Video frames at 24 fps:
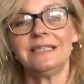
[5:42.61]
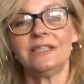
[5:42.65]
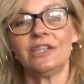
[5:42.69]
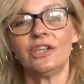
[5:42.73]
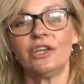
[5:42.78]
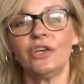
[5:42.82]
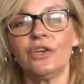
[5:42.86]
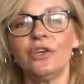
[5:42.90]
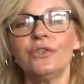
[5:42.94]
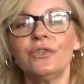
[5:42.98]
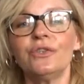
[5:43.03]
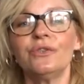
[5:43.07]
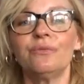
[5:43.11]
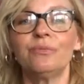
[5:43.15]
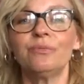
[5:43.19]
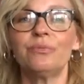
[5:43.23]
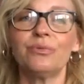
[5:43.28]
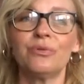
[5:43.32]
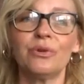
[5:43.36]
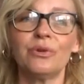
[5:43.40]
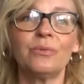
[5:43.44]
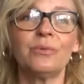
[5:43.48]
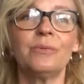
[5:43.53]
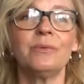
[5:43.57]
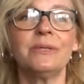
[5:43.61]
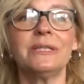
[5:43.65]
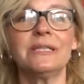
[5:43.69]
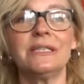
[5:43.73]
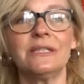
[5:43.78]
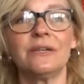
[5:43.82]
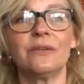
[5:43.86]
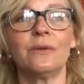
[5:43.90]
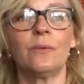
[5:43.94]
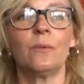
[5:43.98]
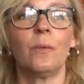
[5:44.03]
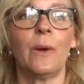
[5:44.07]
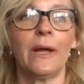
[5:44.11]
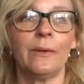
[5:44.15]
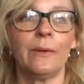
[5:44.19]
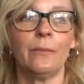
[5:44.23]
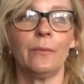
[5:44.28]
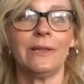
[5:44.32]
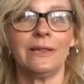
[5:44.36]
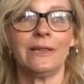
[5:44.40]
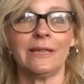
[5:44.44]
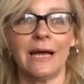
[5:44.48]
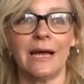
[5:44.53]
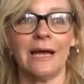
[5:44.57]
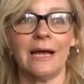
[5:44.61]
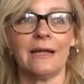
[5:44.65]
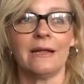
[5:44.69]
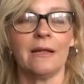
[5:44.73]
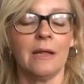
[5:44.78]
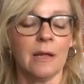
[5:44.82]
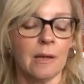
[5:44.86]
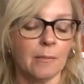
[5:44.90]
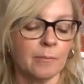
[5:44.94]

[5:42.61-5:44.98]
could have probably done away with that,